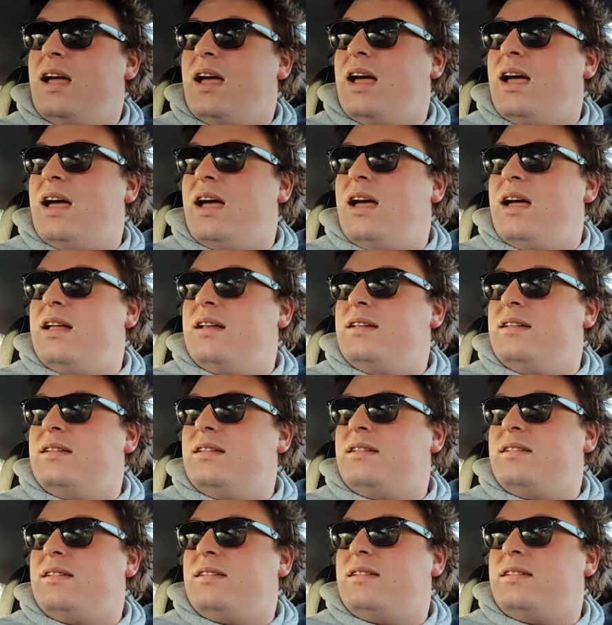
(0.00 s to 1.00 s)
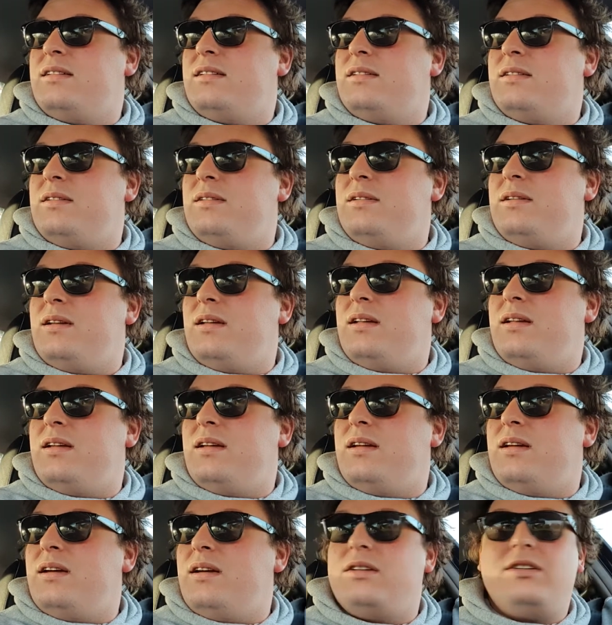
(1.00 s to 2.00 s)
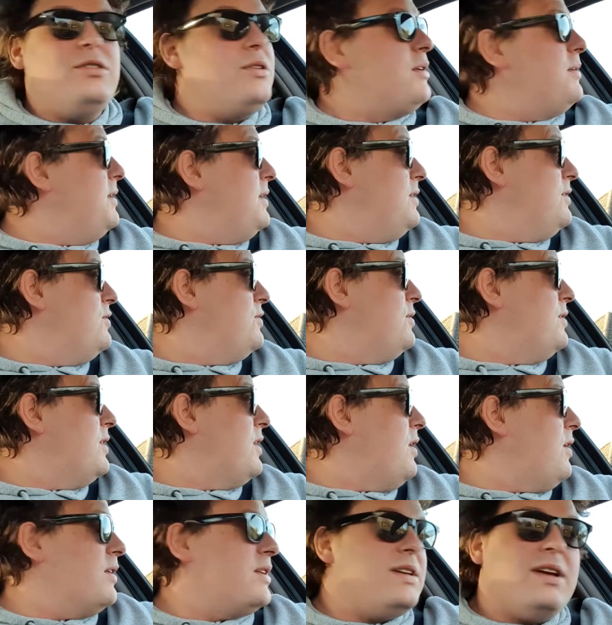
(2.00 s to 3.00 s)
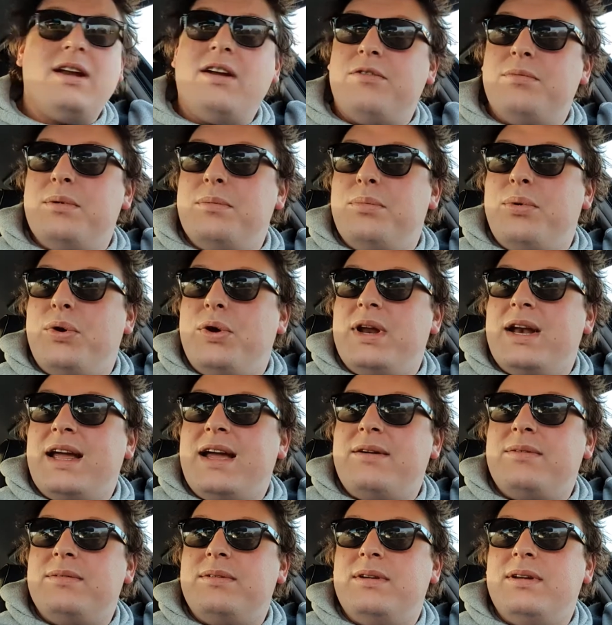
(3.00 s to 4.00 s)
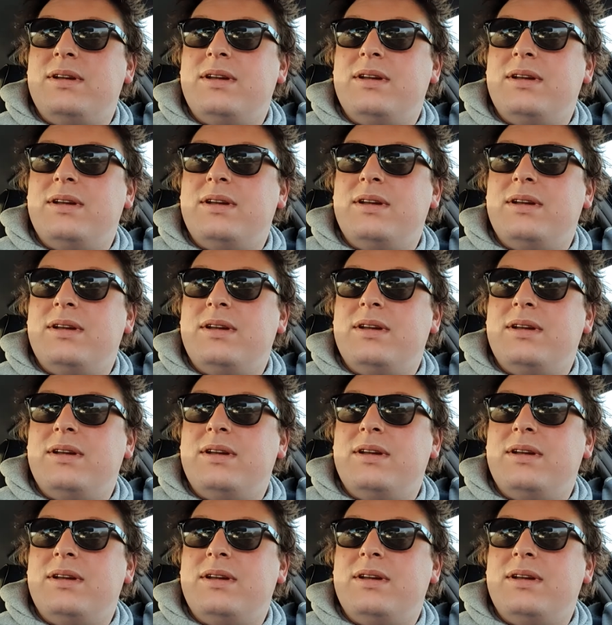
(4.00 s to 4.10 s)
and I do hope you enjoy the content I've been putting out.